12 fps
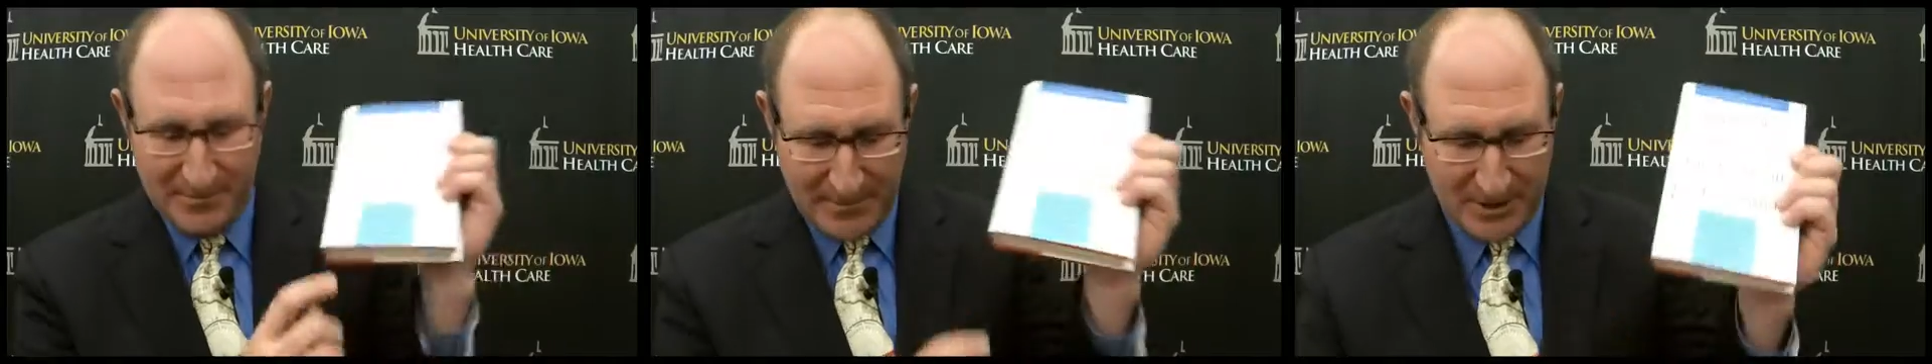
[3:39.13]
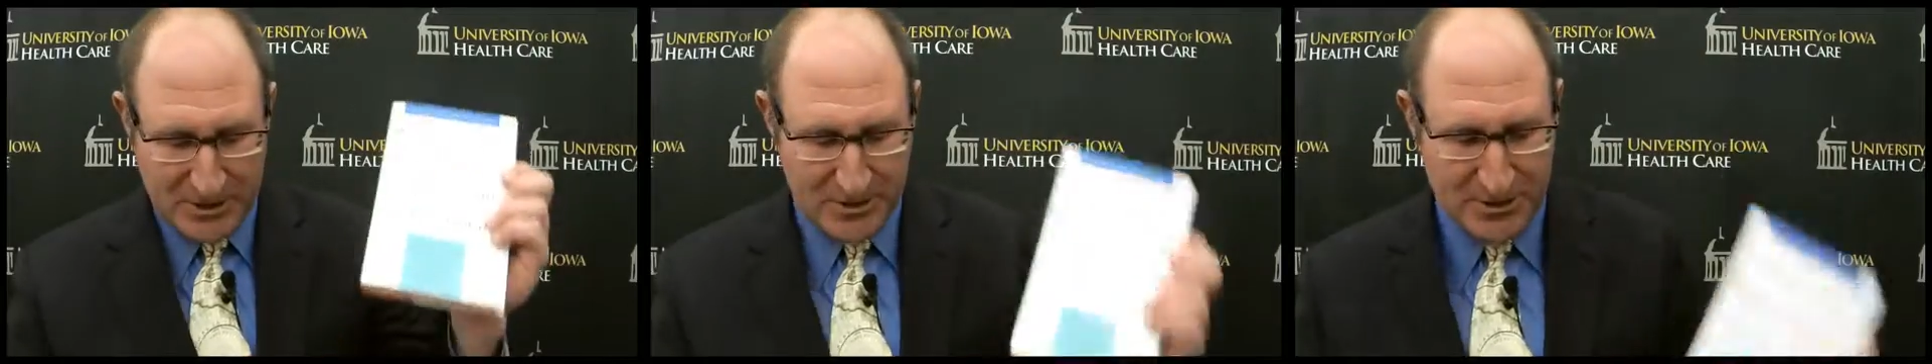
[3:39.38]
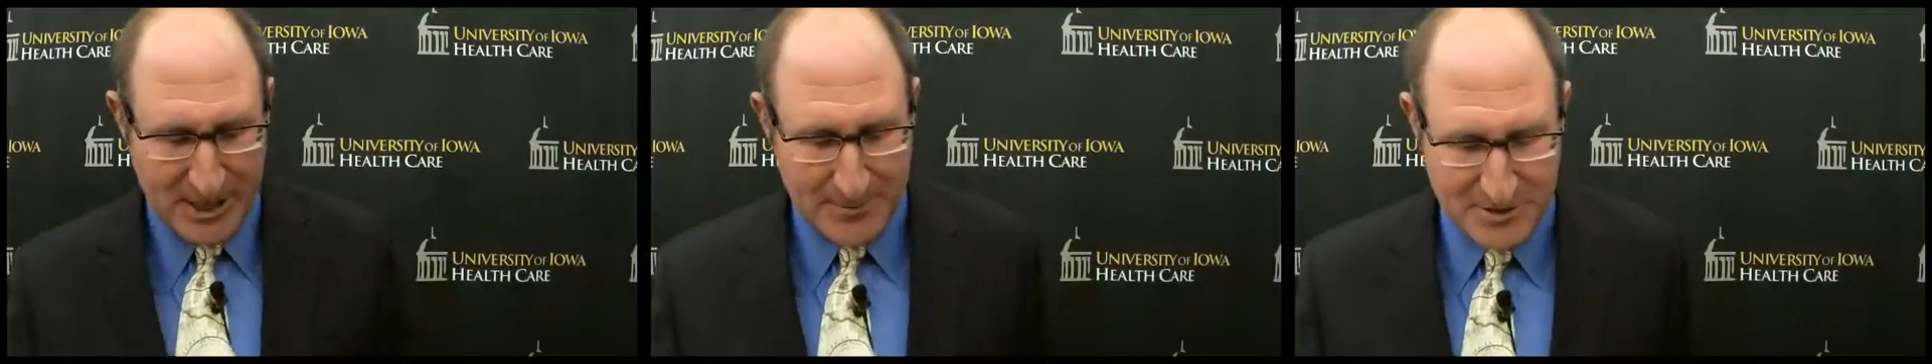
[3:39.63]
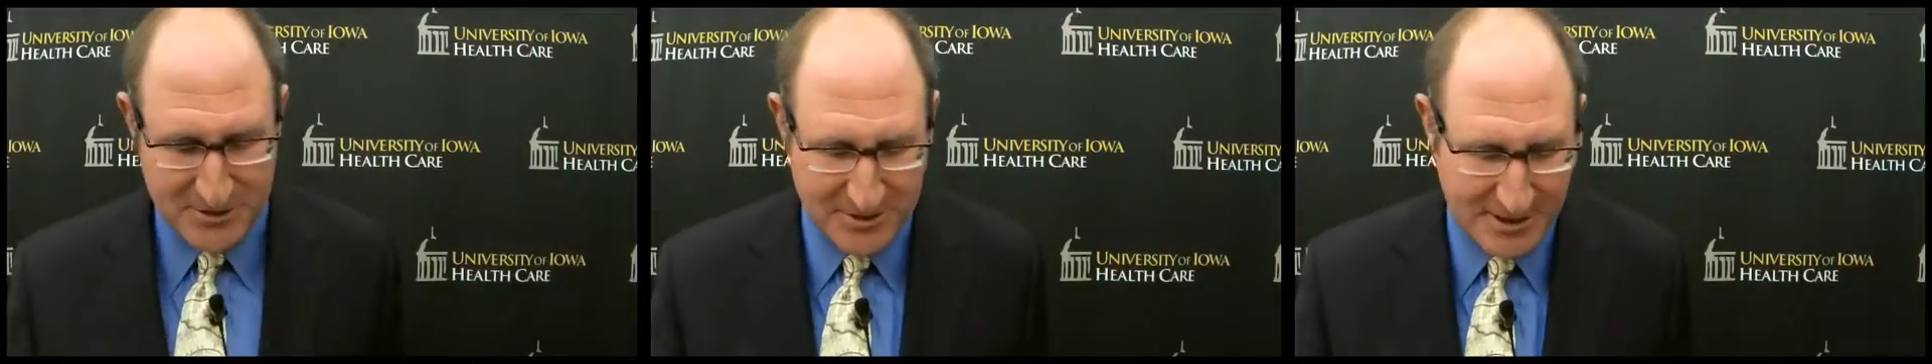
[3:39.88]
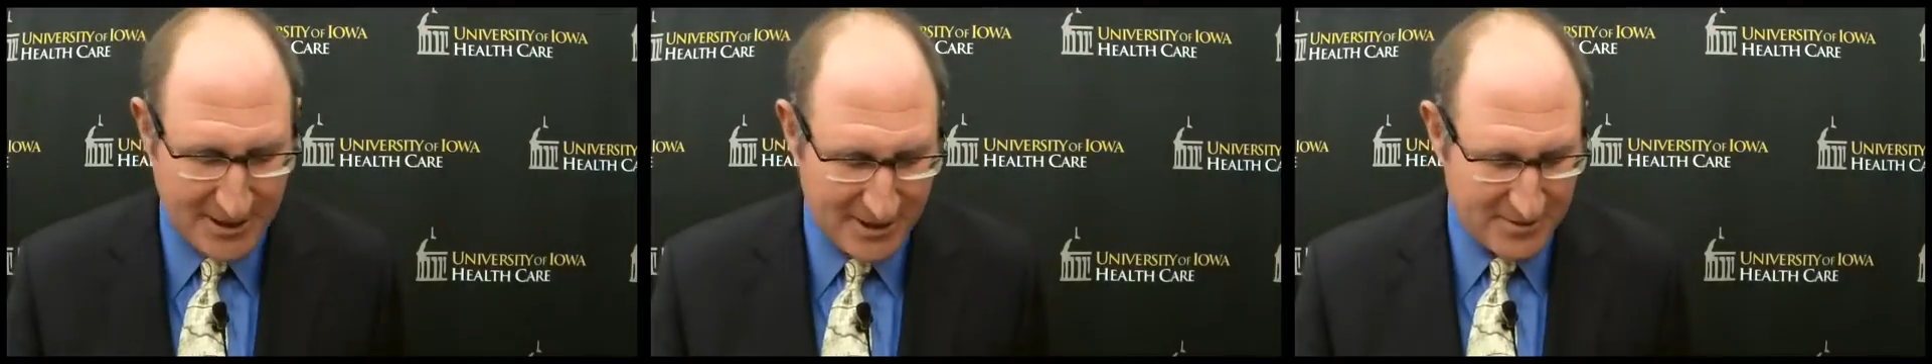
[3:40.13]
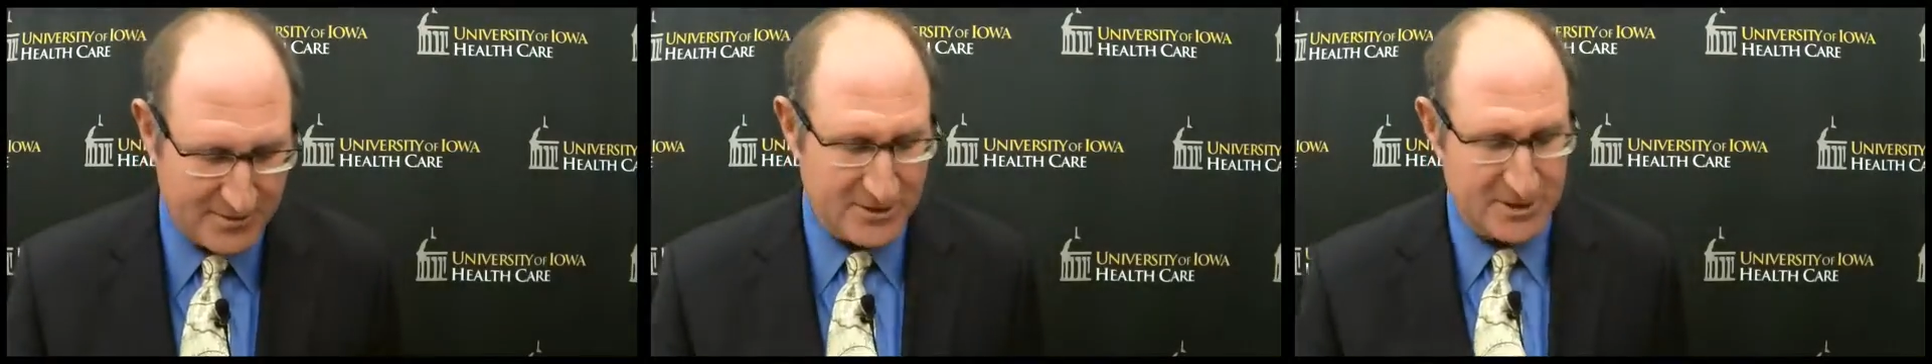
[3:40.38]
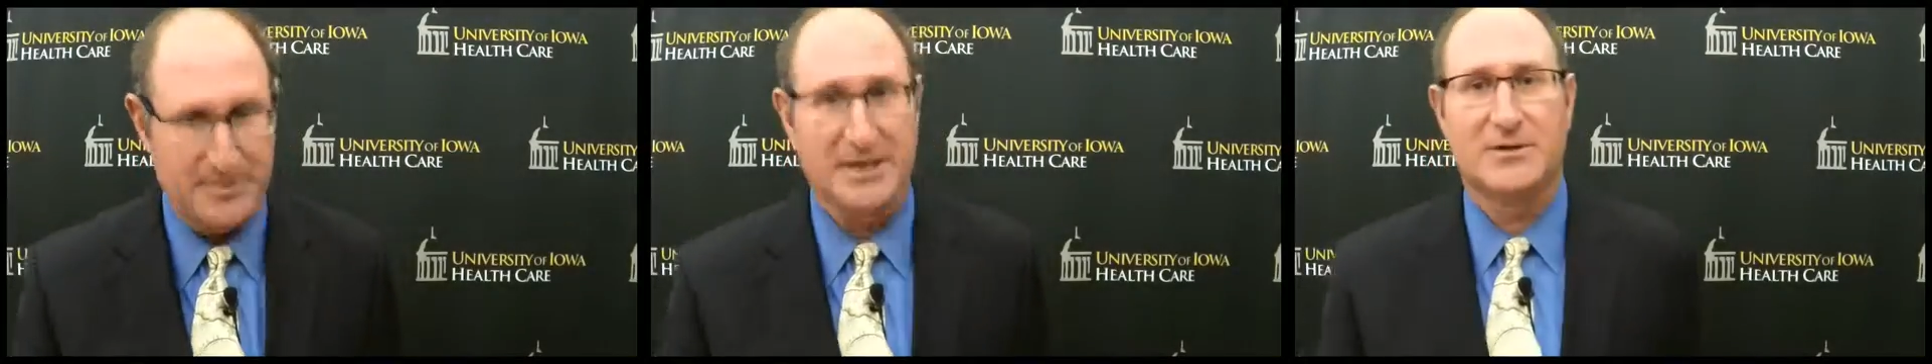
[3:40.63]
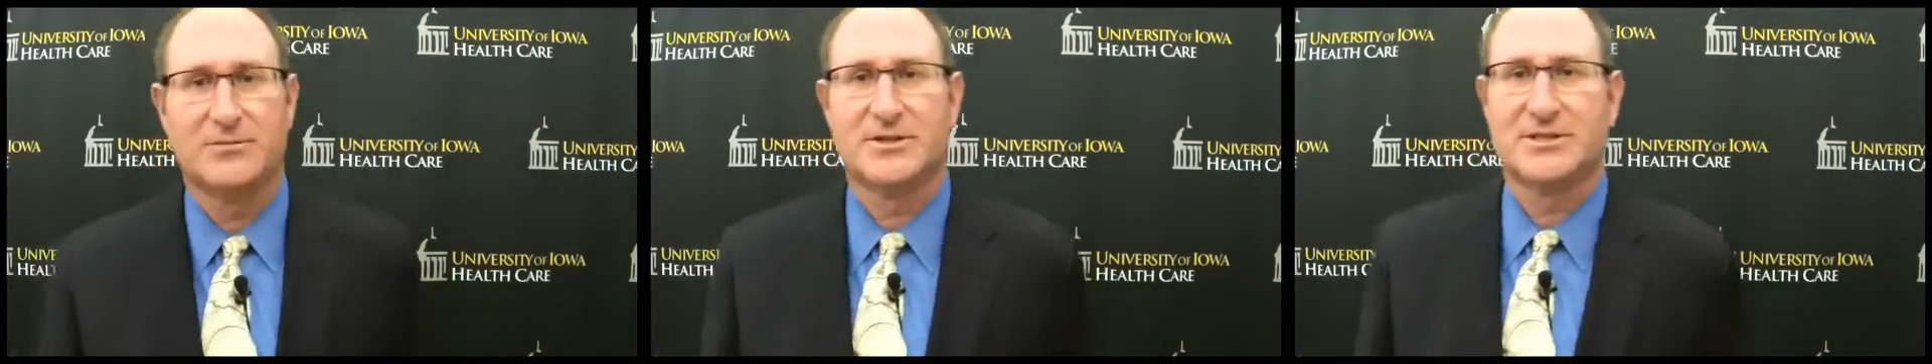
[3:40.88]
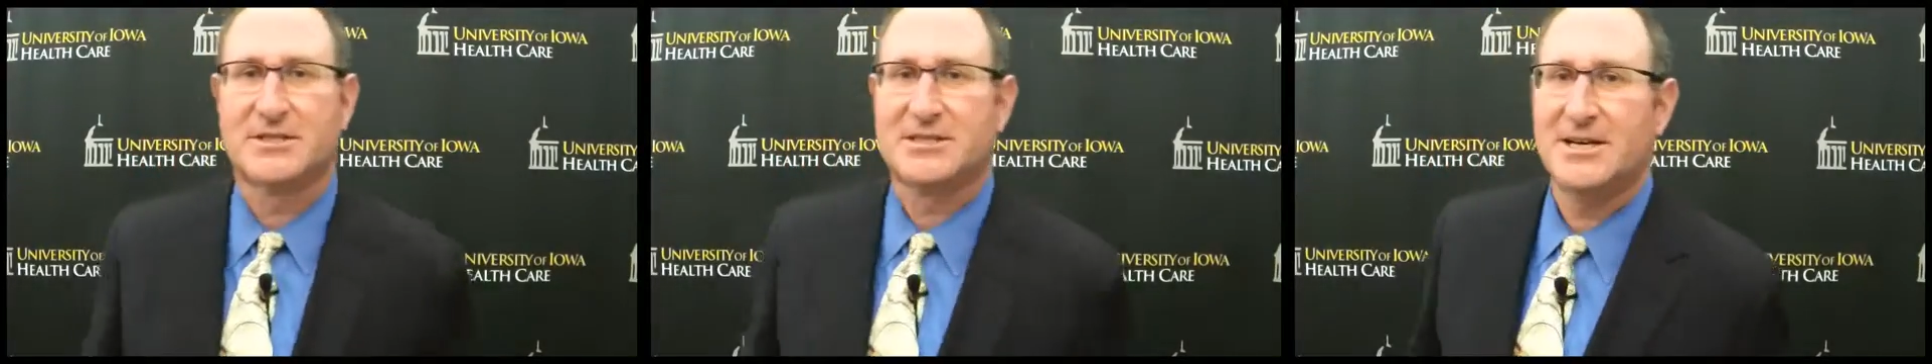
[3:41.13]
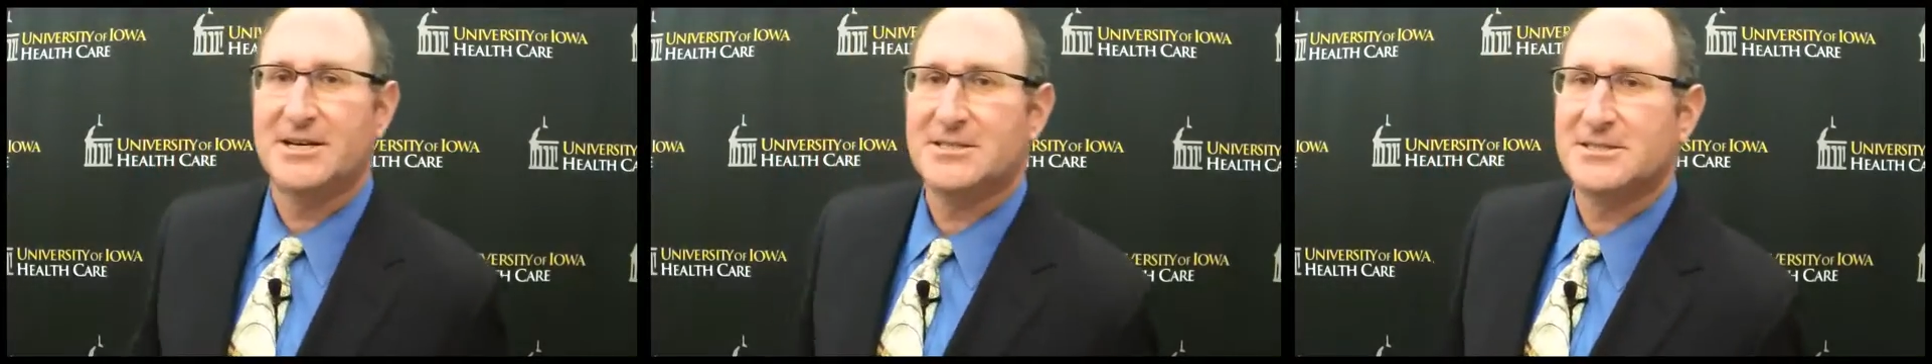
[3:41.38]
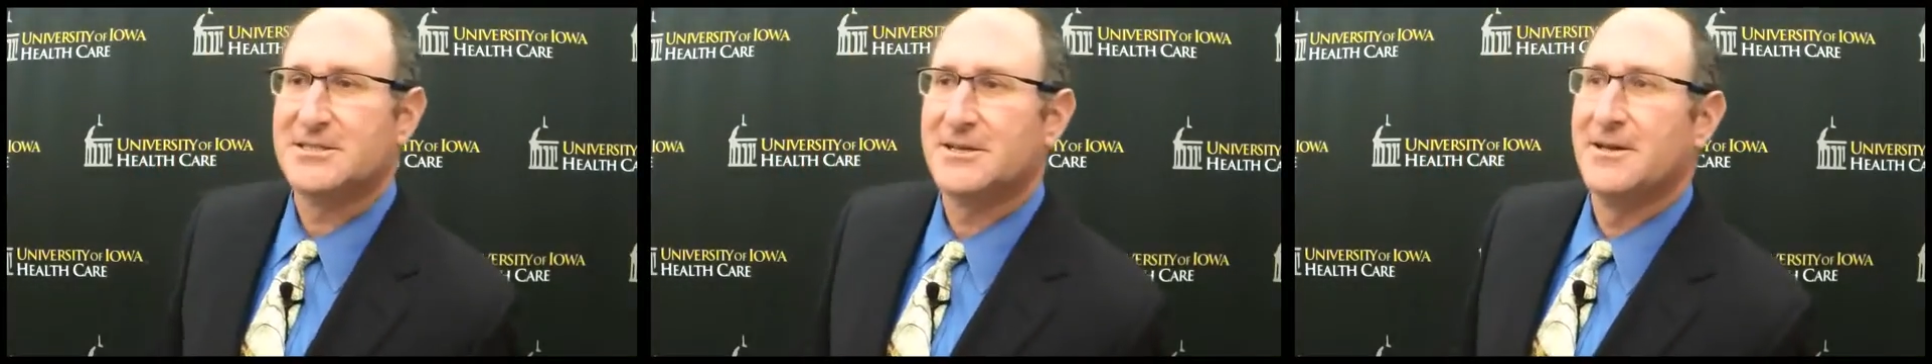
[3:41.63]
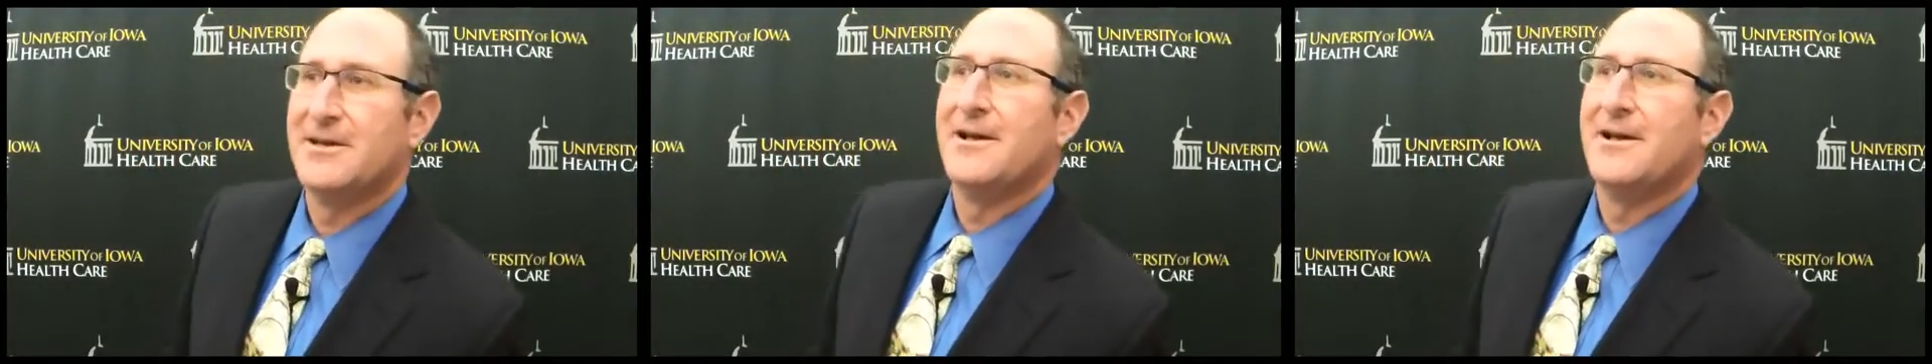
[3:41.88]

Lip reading: Got 2 chapters in there, Speaking for Success.